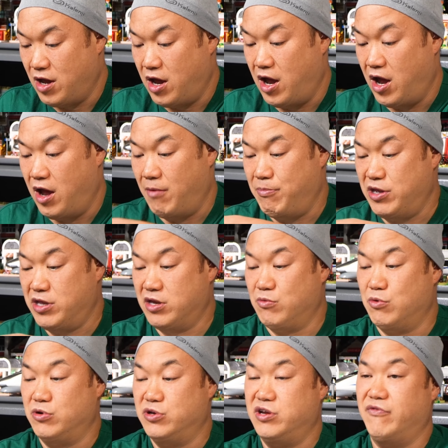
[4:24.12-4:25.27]
Ah, pieces
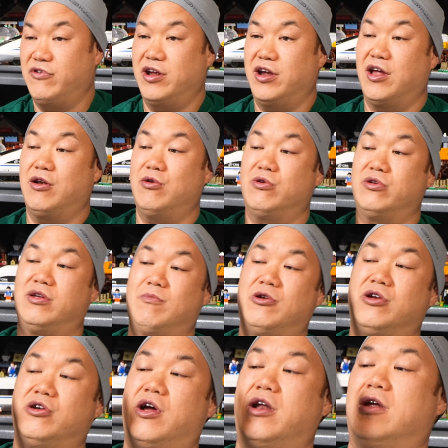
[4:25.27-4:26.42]
will shift and get loose. I'm gonna
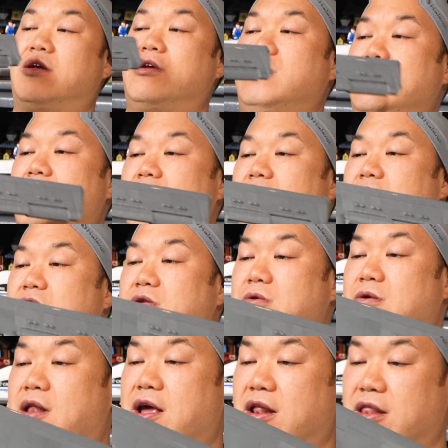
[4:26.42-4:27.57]
try to do
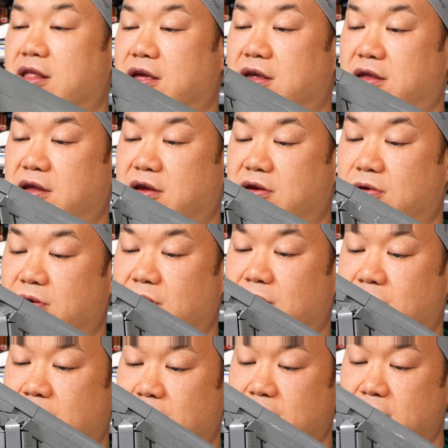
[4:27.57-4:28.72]
it like this to show
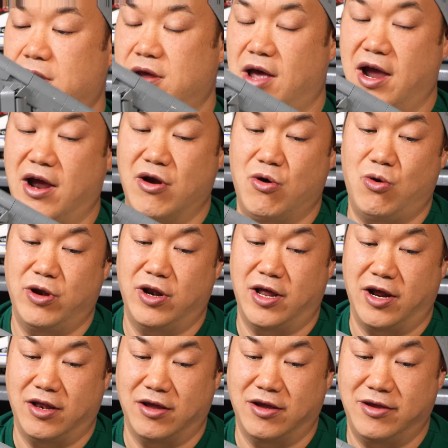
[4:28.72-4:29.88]
you. I can hold it
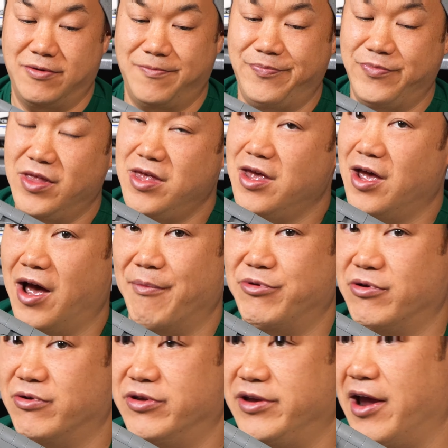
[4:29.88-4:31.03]
like this. I'm
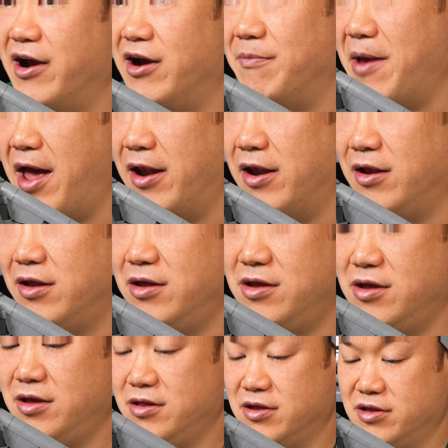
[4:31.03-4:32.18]
so scared, man.
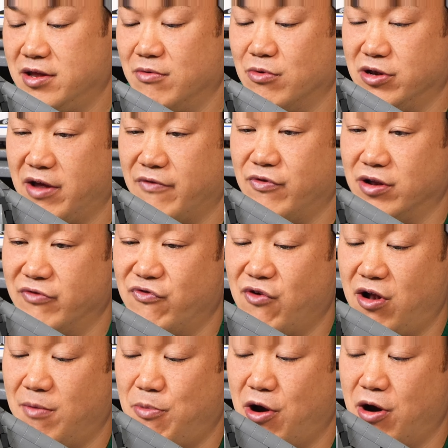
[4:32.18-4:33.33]
This thing will definitely
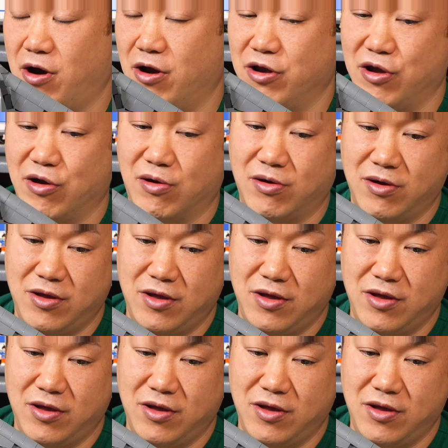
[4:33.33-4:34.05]
fall apart on you.